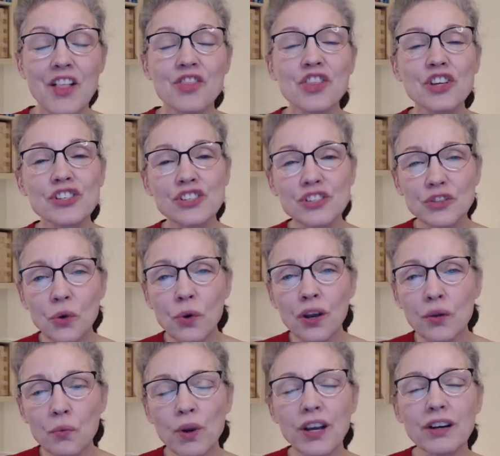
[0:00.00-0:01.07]
The
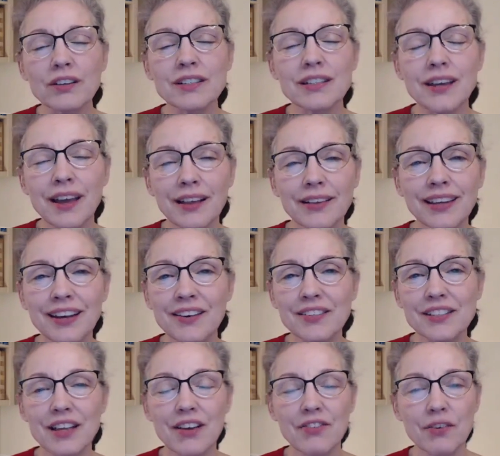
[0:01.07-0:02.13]
story we are telling
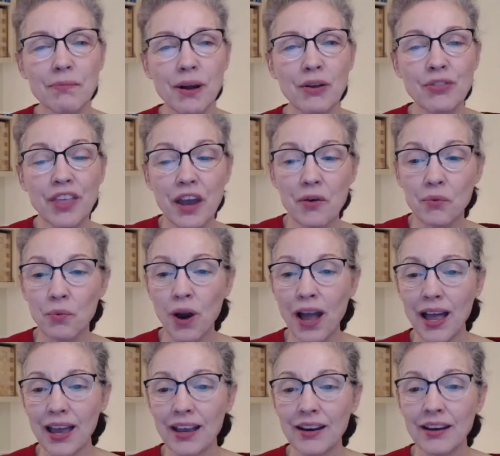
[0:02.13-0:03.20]
ourselves about that
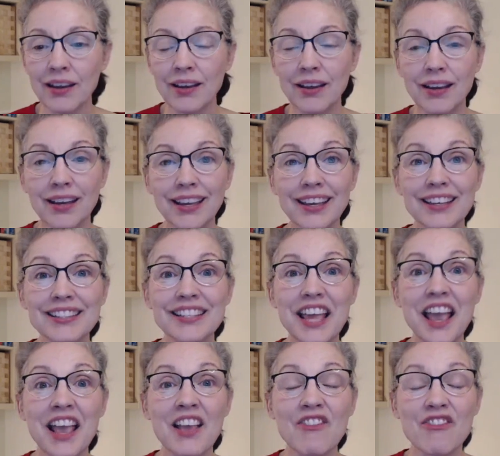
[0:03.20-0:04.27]
ride is
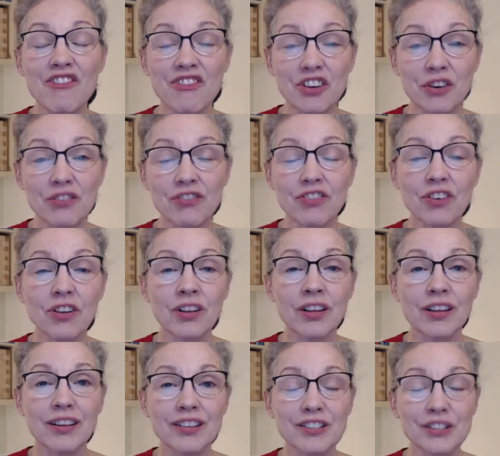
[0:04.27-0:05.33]
a
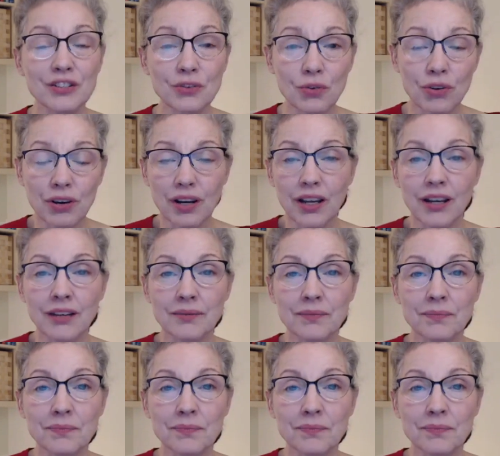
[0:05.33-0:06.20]
fearful story.